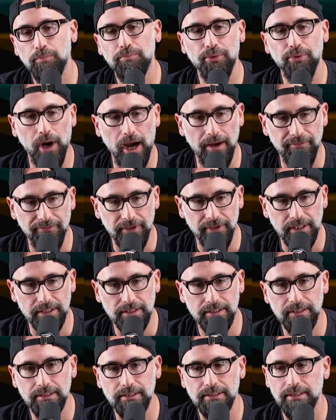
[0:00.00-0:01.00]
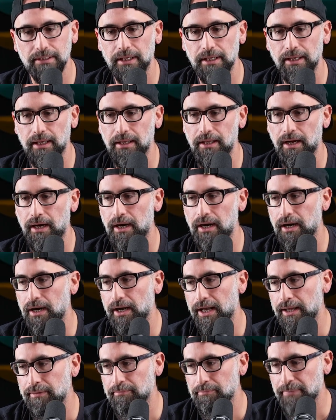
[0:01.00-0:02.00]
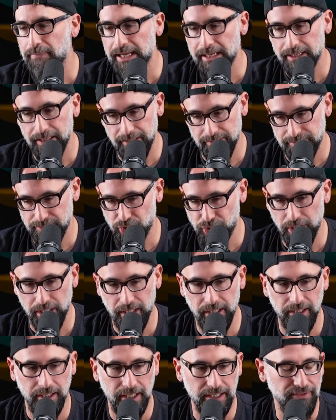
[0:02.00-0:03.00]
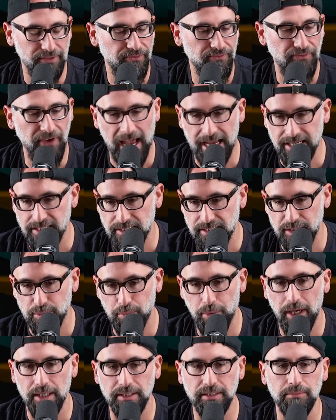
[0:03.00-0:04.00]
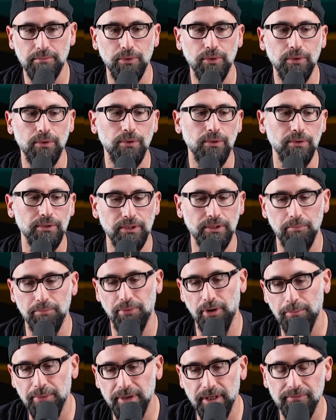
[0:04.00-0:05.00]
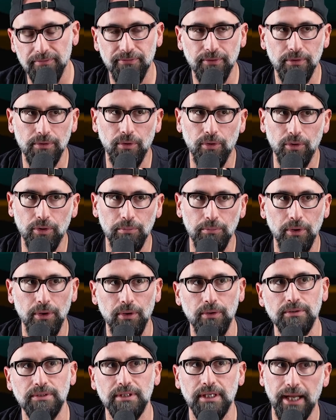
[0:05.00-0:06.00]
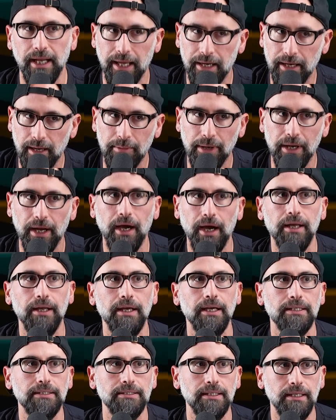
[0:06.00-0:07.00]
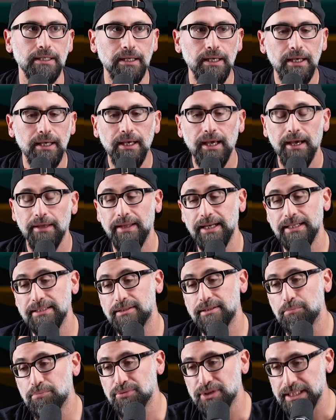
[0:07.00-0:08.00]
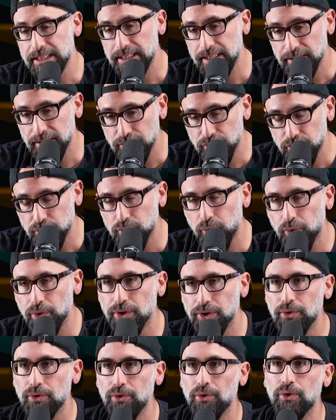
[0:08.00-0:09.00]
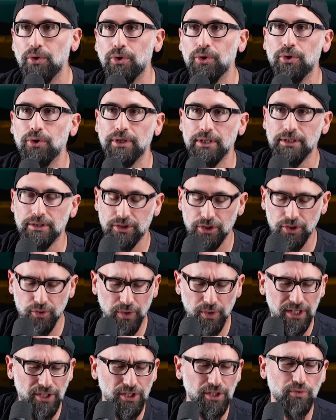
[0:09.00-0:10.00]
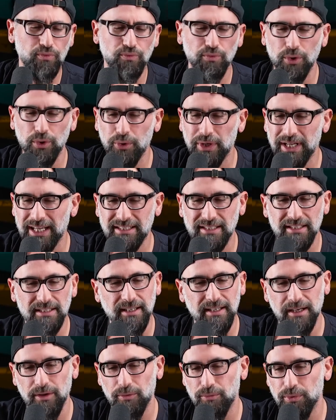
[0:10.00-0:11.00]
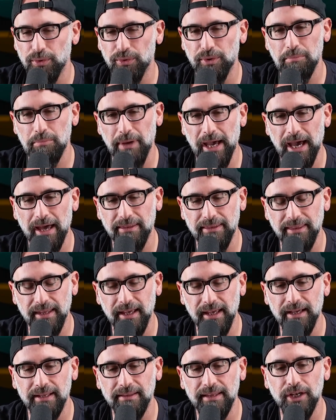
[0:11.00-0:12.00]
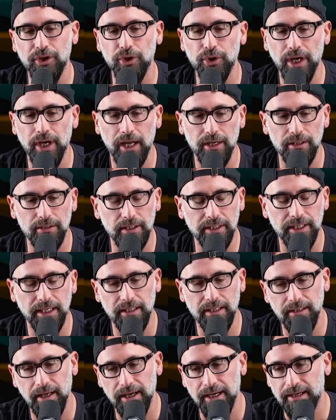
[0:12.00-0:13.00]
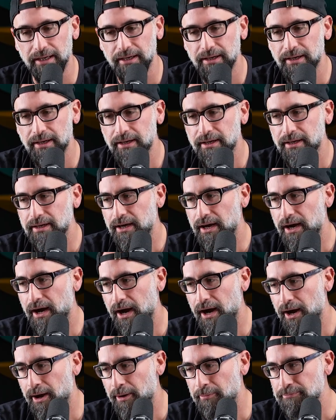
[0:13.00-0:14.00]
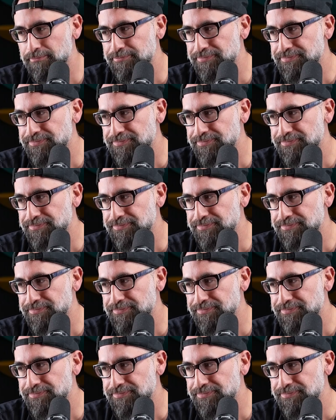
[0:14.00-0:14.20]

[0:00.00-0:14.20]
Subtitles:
profits and making a chicken as fast as possible and then pumping it full of hormones and antibiotics and then it's depleting the soil and it's just rude. It's just like a really bad thing. And then you got to look at like talk